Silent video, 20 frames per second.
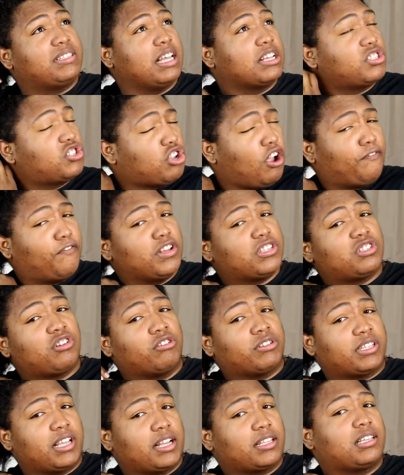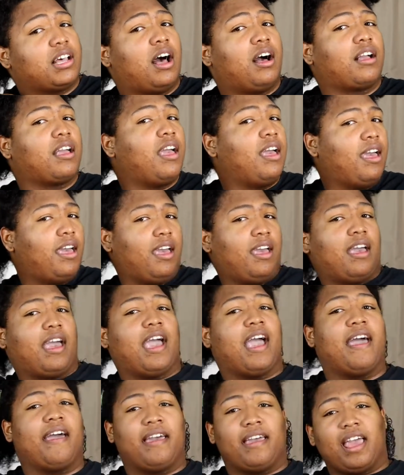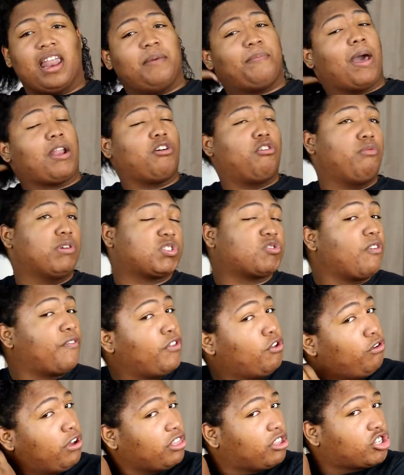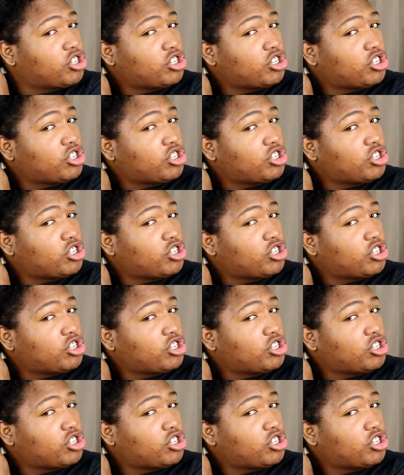that surfaced on TikTok. And anybody who was reviewing the